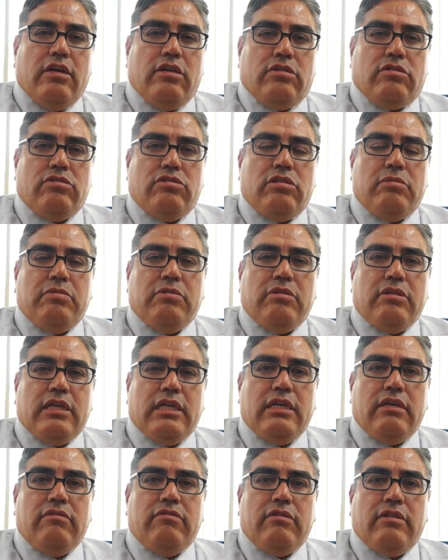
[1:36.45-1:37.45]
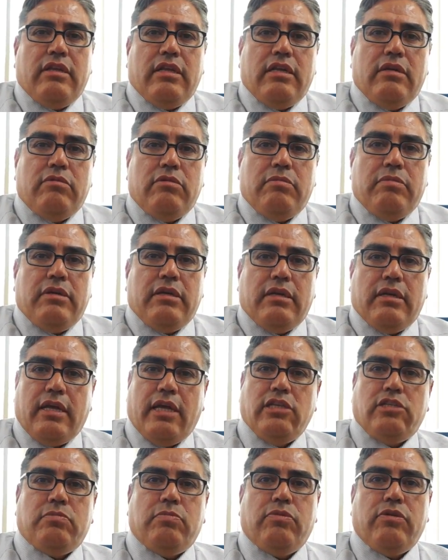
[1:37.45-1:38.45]
So she believed that it would be a
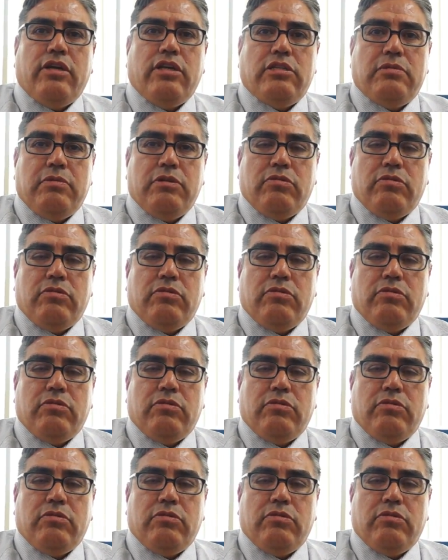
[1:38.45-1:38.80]
nice bridge